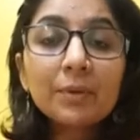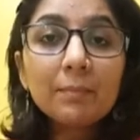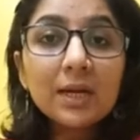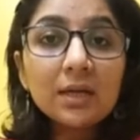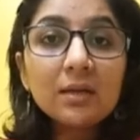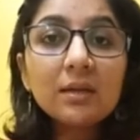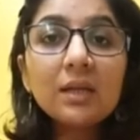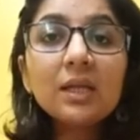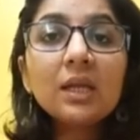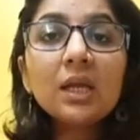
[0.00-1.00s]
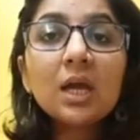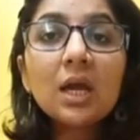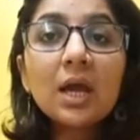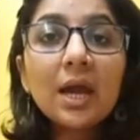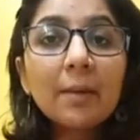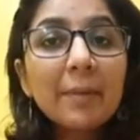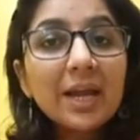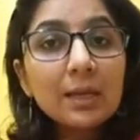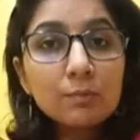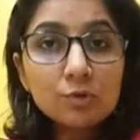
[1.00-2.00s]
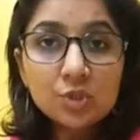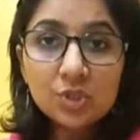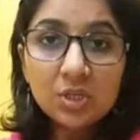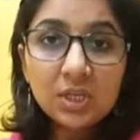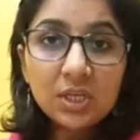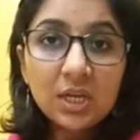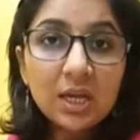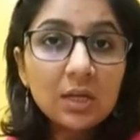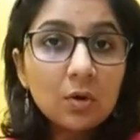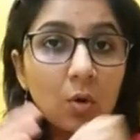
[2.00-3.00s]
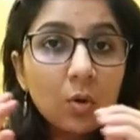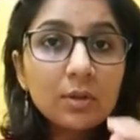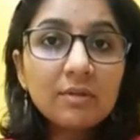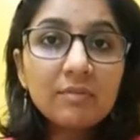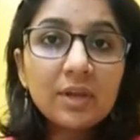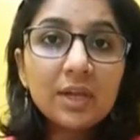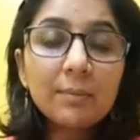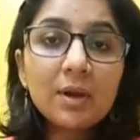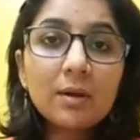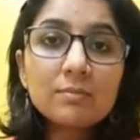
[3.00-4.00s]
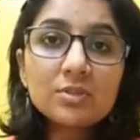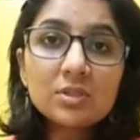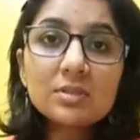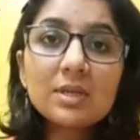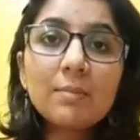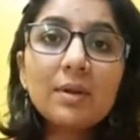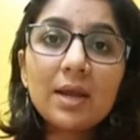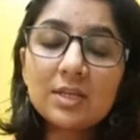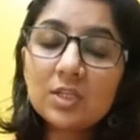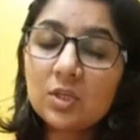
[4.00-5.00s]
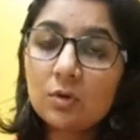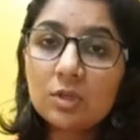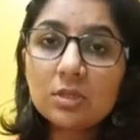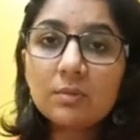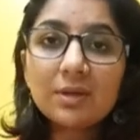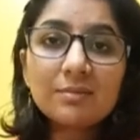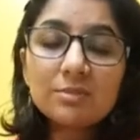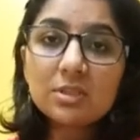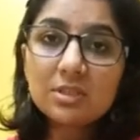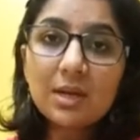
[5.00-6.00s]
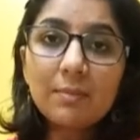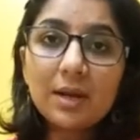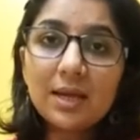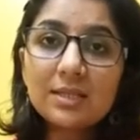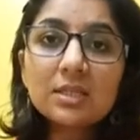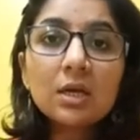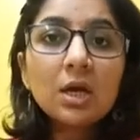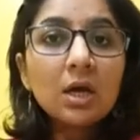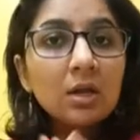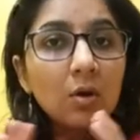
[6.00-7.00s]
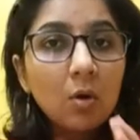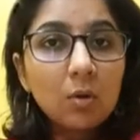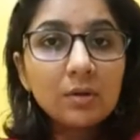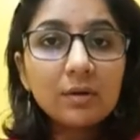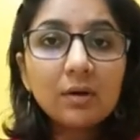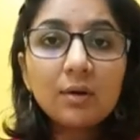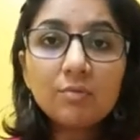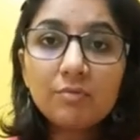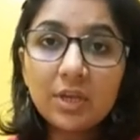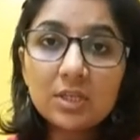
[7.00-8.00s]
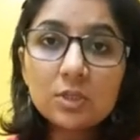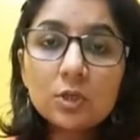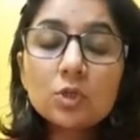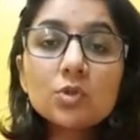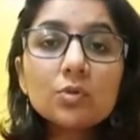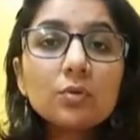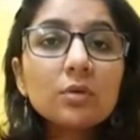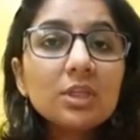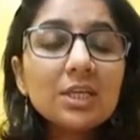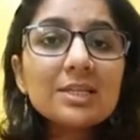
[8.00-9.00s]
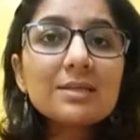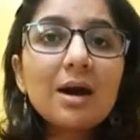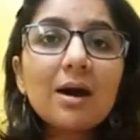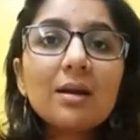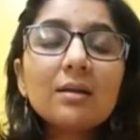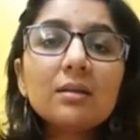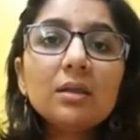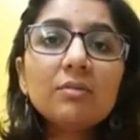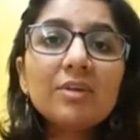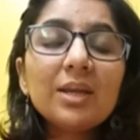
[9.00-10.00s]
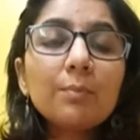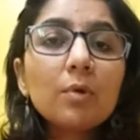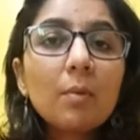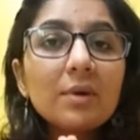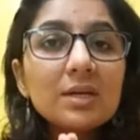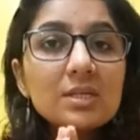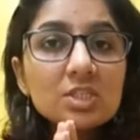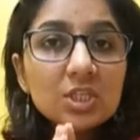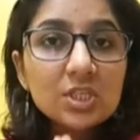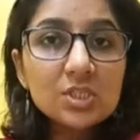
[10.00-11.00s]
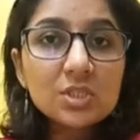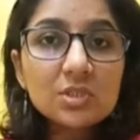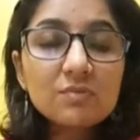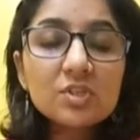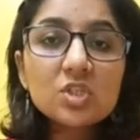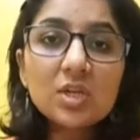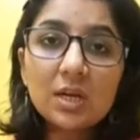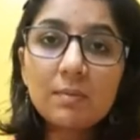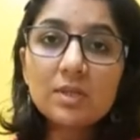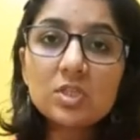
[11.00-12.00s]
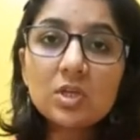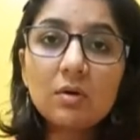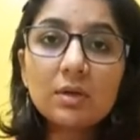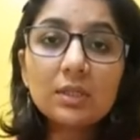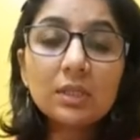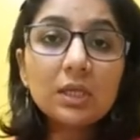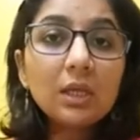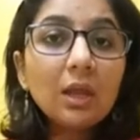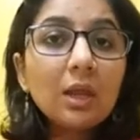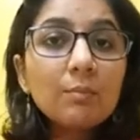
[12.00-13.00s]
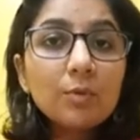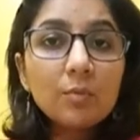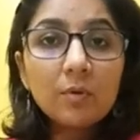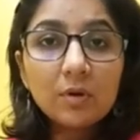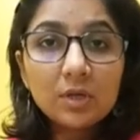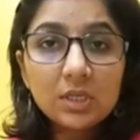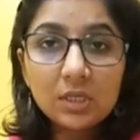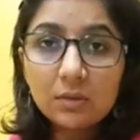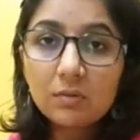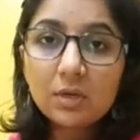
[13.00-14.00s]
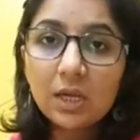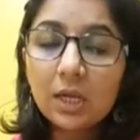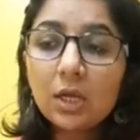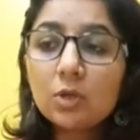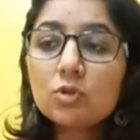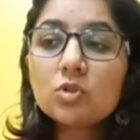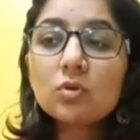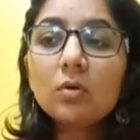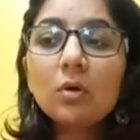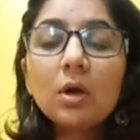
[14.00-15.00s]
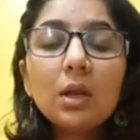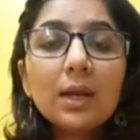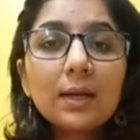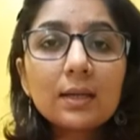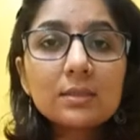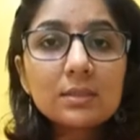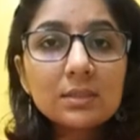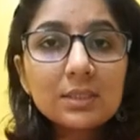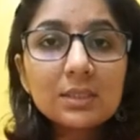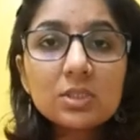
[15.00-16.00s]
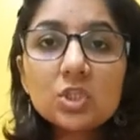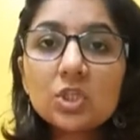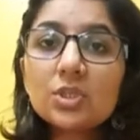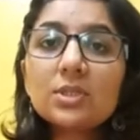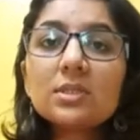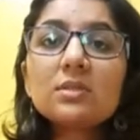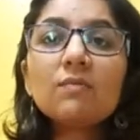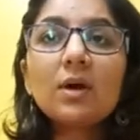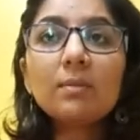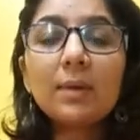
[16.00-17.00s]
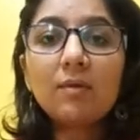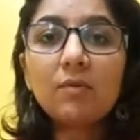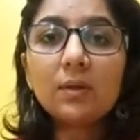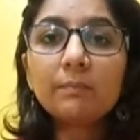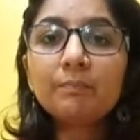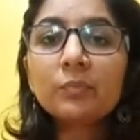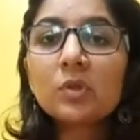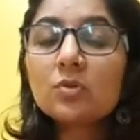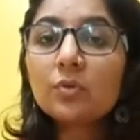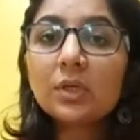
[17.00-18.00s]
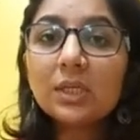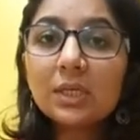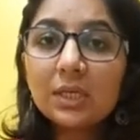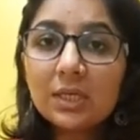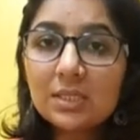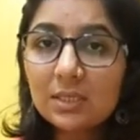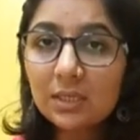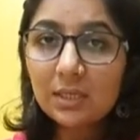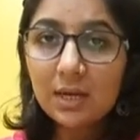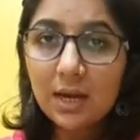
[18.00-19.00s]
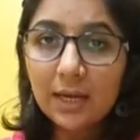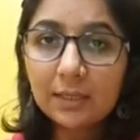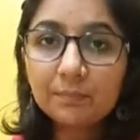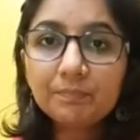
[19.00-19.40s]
mentally and by emotionally, and in all the way he becomes stabilized, he or she becomes stabilized in all the ways. So these are the very prominent changes which take place during the puberty. Okay, so let us see these changes one by one. So increase in height,